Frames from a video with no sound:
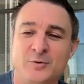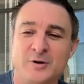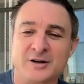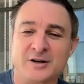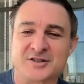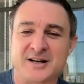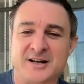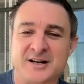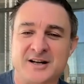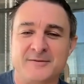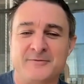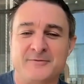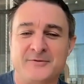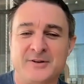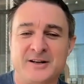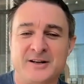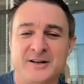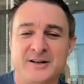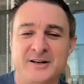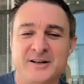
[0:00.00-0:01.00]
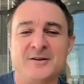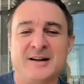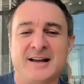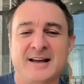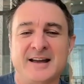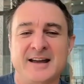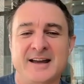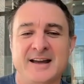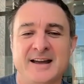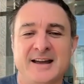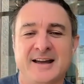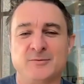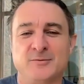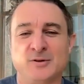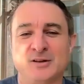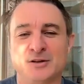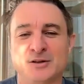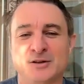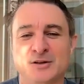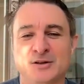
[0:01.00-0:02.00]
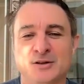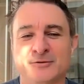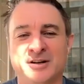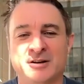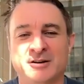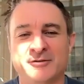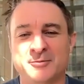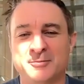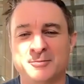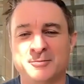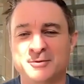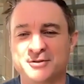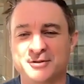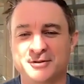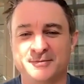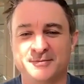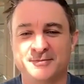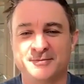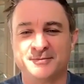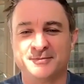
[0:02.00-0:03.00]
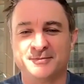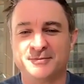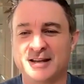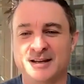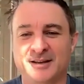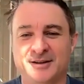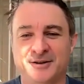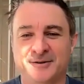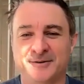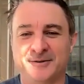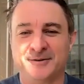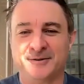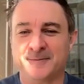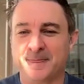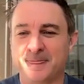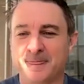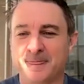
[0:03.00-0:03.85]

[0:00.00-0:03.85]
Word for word: full workshop video, and we look forward to hearing from you soon. Thank you.